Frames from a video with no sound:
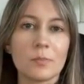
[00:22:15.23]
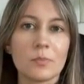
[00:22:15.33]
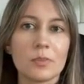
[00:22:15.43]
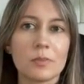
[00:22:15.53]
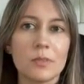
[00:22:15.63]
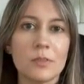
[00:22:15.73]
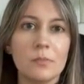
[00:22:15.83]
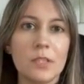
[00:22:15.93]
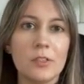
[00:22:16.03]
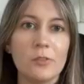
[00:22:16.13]
Probably
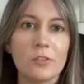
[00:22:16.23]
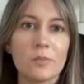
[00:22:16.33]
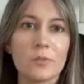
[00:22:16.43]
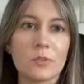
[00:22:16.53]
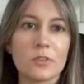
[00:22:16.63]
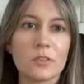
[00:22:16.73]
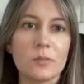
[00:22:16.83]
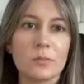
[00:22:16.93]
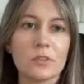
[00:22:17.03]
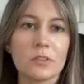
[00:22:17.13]
menu is more
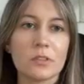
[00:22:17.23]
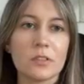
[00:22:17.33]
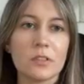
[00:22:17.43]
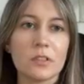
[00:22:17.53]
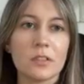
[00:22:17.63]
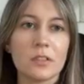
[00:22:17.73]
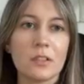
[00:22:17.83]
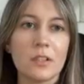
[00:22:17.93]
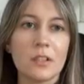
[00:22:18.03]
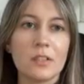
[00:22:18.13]
important,
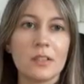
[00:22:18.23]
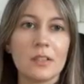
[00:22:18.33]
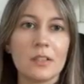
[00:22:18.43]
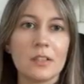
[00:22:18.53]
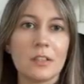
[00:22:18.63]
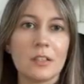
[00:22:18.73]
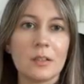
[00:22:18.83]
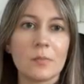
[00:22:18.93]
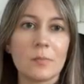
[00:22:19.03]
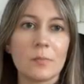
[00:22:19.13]
and
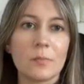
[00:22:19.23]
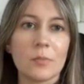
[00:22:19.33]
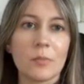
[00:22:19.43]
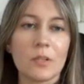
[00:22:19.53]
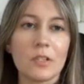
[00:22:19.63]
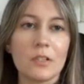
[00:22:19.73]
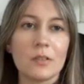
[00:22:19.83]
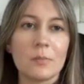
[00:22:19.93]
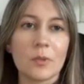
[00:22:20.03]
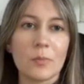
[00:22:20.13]

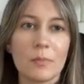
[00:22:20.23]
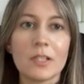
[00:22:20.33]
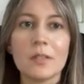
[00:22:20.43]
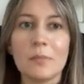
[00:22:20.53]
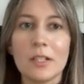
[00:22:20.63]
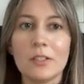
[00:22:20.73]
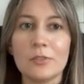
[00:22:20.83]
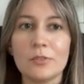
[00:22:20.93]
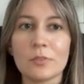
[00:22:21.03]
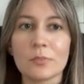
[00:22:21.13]
probably
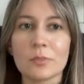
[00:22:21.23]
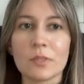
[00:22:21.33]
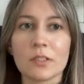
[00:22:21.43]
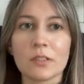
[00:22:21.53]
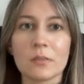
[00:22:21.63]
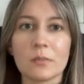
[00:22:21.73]
menu is more better,